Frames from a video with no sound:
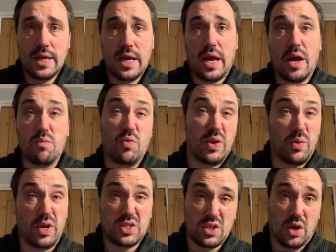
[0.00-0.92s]
Really
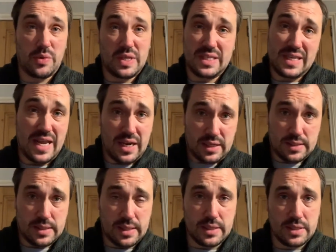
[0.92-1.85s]
wanted to start with a tenner
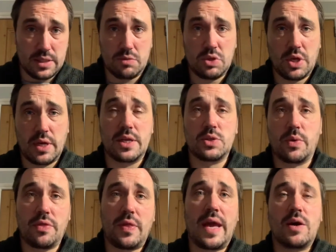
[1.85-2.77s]
and turn it into
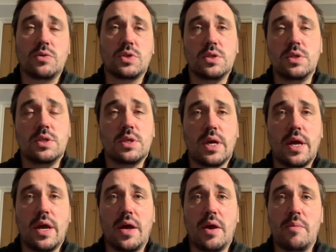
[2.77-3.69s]

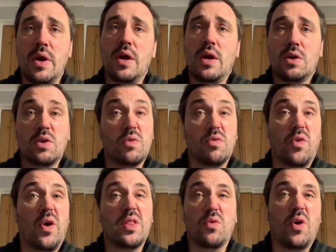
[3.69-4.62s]
1,000. Couldn't
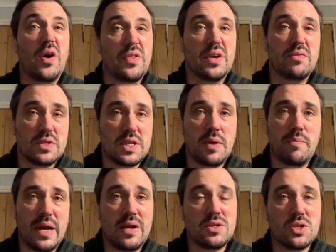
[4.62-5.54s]
find the right thing for
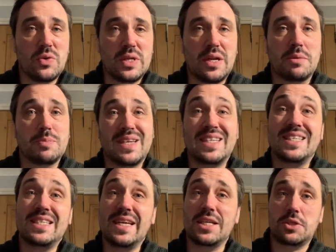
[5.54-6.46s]
£10, so I ended up spending
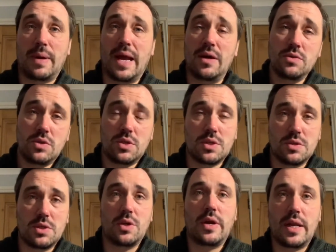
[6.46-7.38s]
£6, so
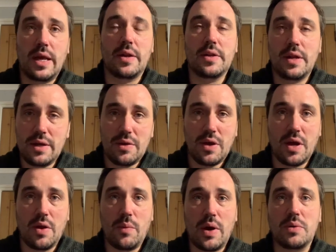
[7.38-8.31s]
slightly under
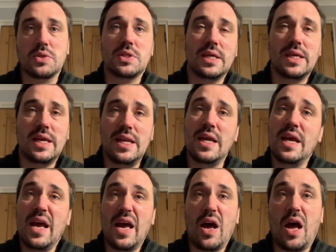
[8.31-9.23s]
where I was thinking,
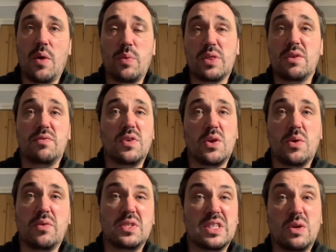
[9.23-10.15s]
with the view
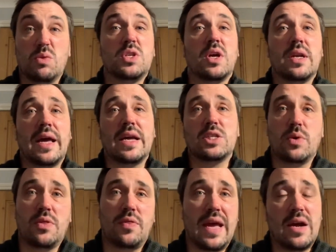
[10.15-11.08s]
of still turning that into
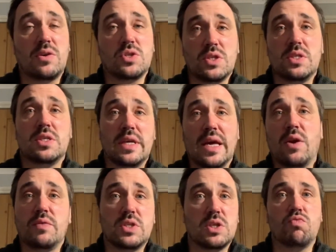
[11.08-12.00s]
1,000 and
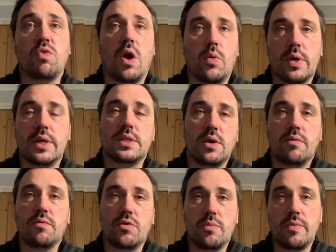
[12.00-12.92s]
obviously rolling it on
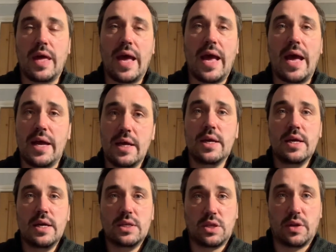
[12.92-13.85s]
from there.
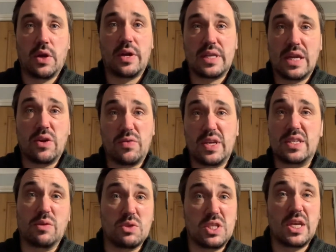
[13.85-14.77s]
So the idea of this
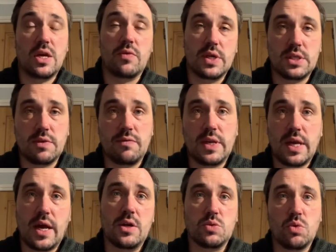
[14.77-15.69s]
little series of
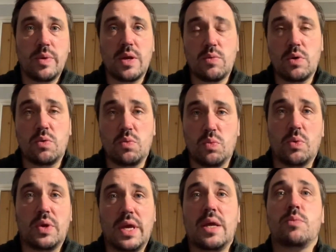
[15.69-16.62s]
videos will be we'll
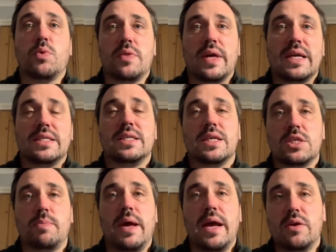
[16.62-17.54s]
keep with that
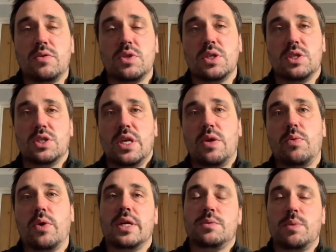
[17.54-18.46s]
£6, see what
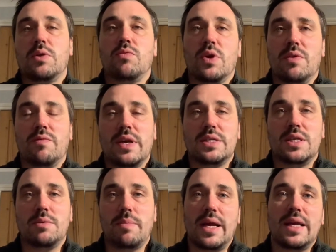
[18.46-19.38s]
that's been
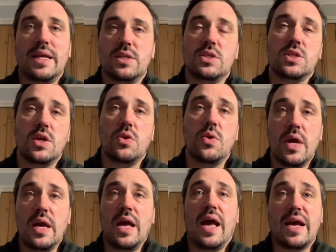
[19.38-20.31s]
reinvested back into,
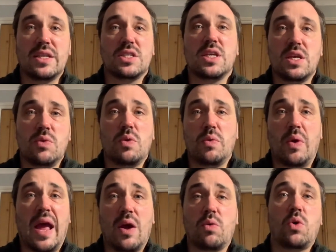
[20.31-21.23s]
and see
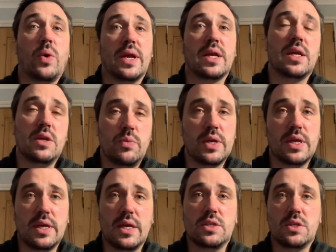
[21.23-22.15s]
how quickly we can
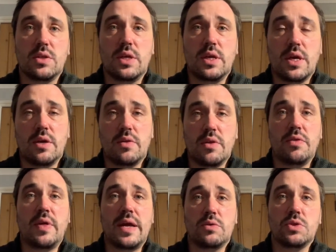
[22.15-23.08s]
get to the
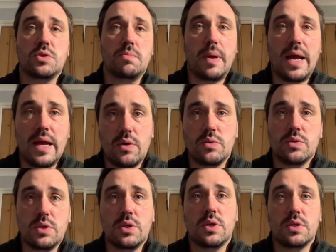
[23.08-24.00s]

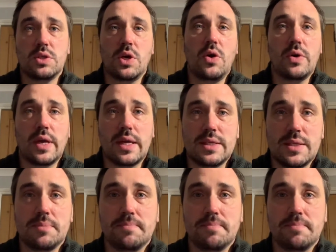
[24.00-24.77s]
£1,000 target.